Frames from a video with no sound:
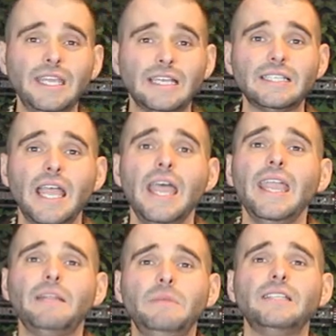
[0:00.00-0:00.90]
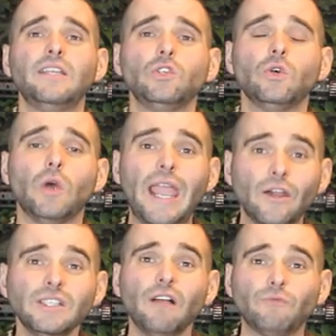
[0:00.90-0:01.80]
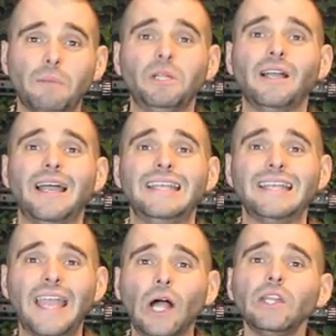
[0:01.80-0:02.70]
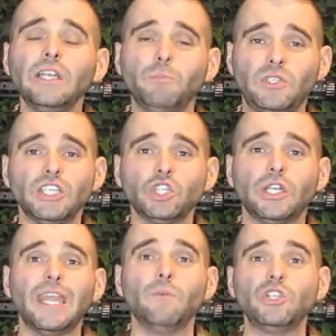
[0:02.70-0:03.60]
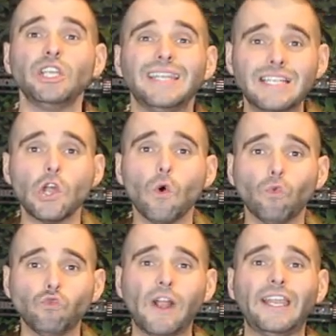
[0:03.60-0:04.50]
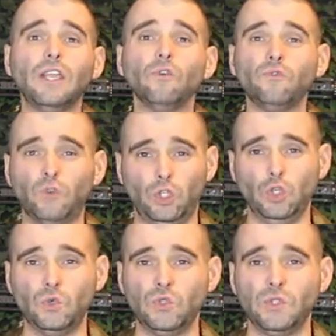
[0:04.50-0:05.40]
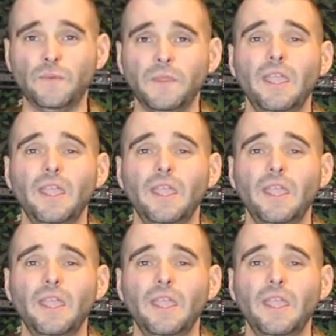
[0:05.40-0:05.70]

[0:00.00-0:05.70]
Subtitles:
is, it means that your airsoft replica is held in a position in which it is ready for use.